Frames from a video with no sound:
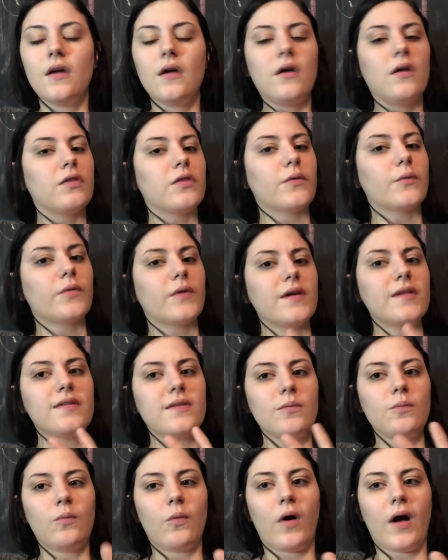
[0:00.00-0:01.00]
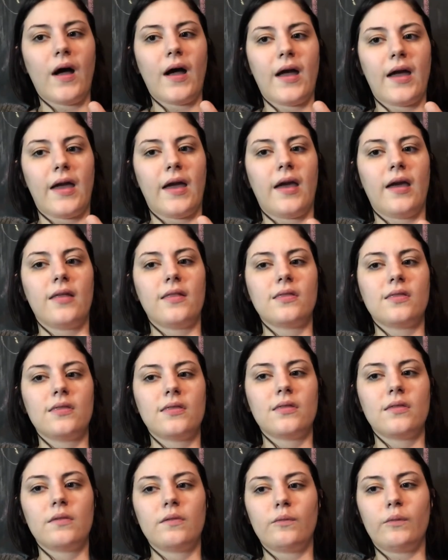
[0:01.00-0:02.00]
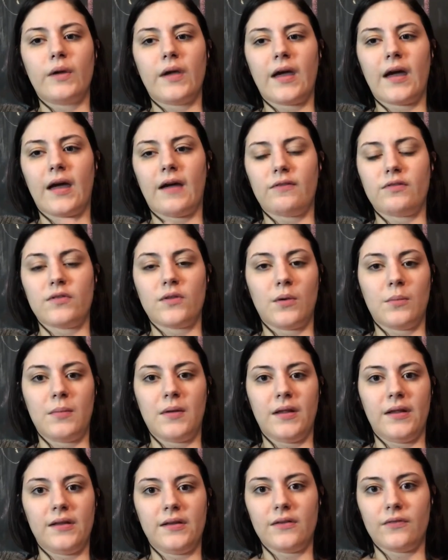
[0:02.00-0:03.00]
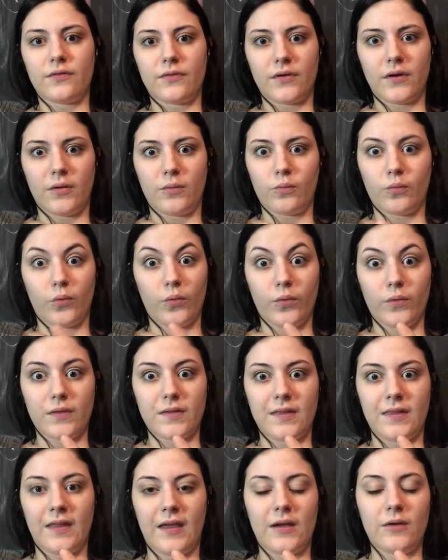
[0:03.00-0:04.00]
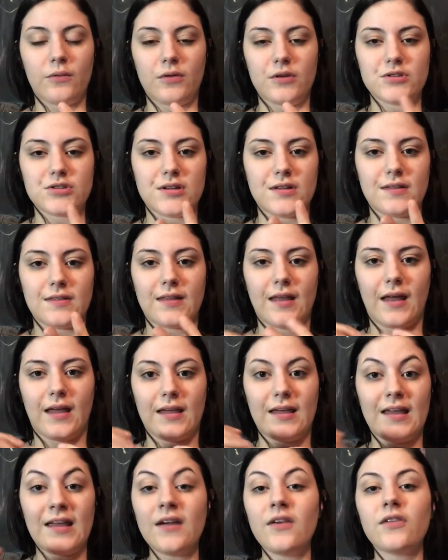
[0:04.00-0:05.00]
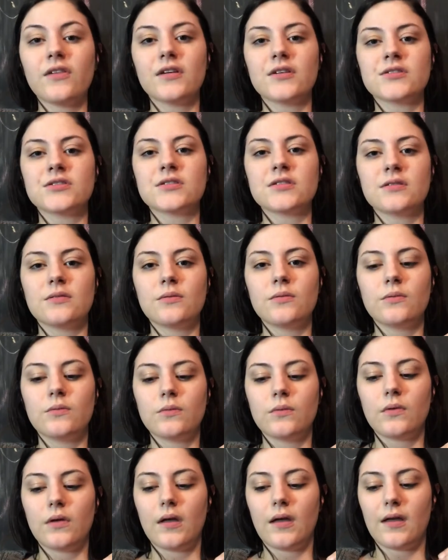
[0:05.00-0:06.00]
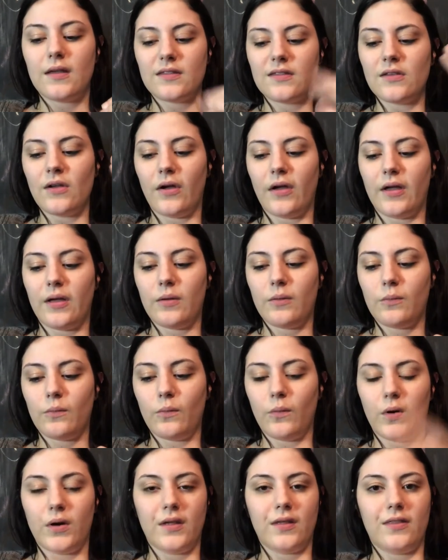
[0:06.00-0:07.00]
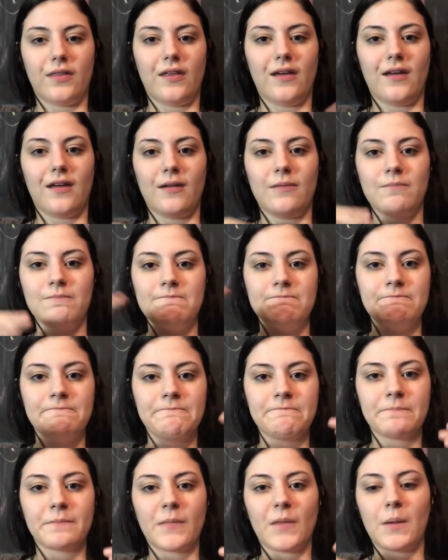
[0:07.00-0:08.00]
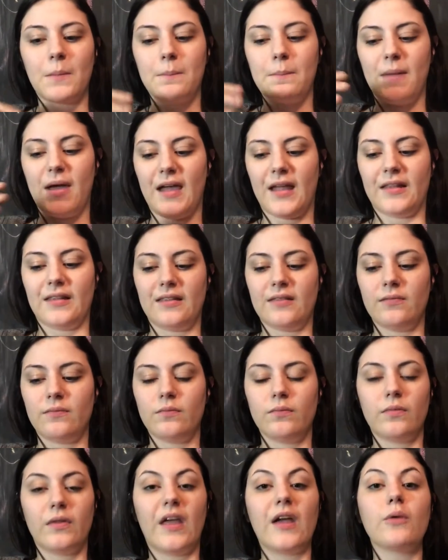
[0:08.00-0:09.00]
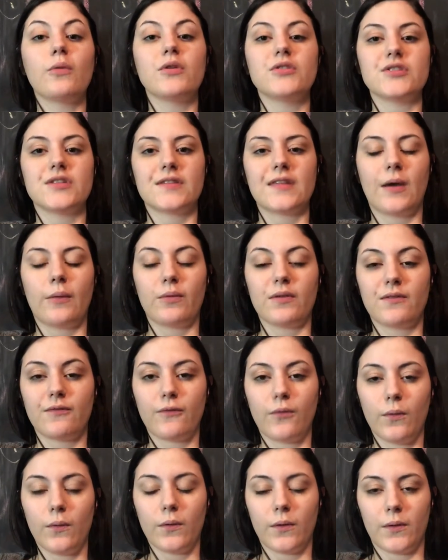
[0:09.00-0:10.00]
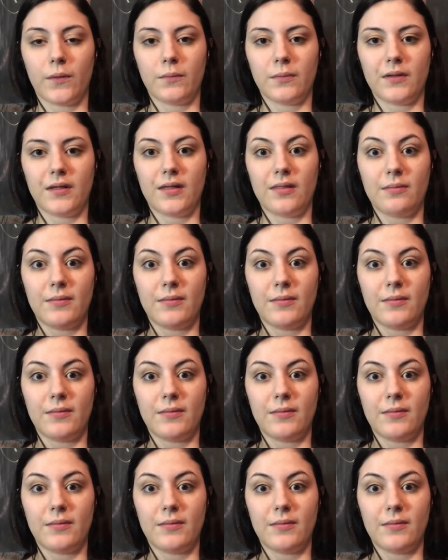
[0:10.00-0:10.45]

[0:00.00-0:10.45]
The reason why we have so many different rules in language is that English is not one of the main languages that was formed in the